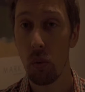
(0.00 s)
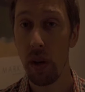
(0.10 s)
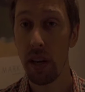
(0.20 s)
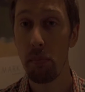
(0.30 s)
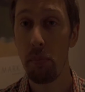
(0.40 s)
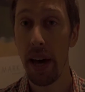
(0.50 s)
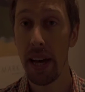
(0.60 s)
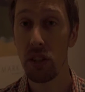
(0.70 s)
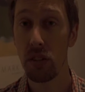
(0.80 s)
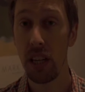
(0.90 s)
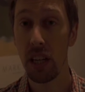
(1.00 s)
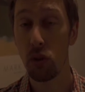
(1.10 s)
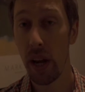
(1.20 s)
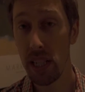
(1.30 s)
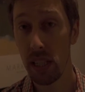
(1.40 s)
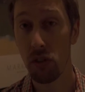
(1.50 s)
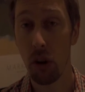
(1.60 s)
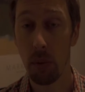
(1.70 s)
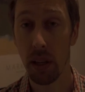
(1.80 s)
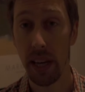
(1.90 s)
We compared the grading of
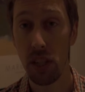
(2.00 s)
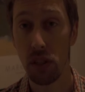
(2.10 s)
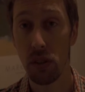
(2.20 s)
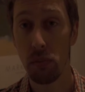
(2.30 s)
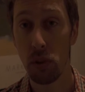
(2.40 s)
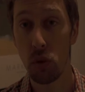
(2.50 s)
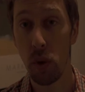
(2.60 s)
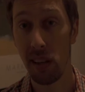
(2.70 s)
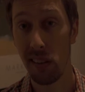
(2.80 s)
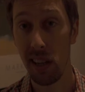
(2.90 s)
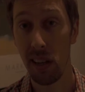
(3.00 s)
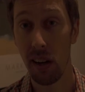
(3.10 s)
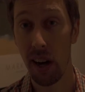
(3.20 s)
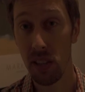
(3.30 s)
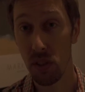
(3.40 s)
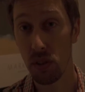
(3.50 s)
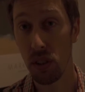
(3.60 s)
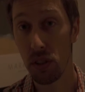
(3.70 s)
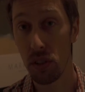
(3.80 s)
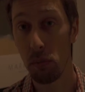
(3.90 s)
complications between the ISOS
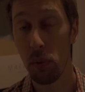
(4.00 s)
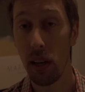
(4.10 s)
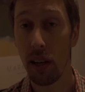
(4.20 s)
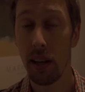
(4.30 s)
system